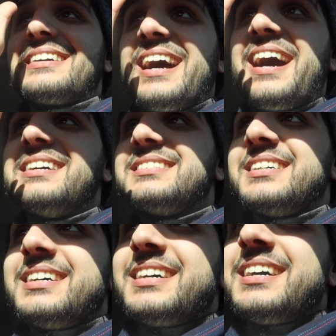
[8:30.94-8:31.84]
Guys,
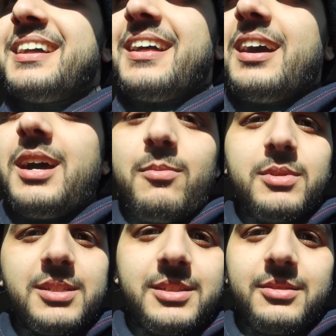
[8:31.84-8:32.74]

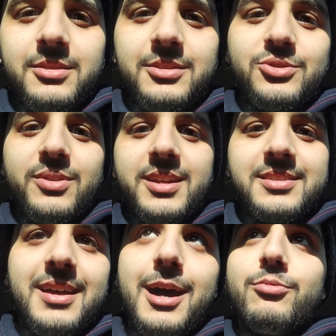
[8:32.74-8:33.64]
I'm listening to
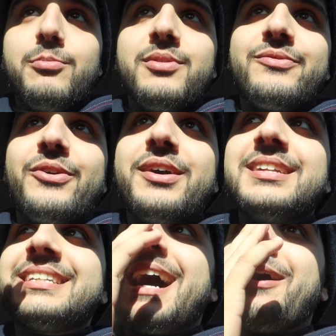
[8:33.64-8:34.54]
Drake's album before
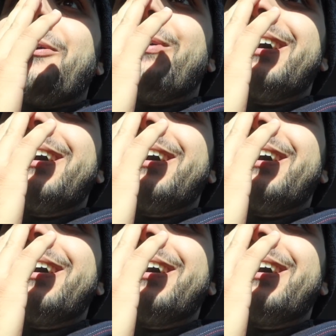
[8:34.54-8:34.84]
it's out.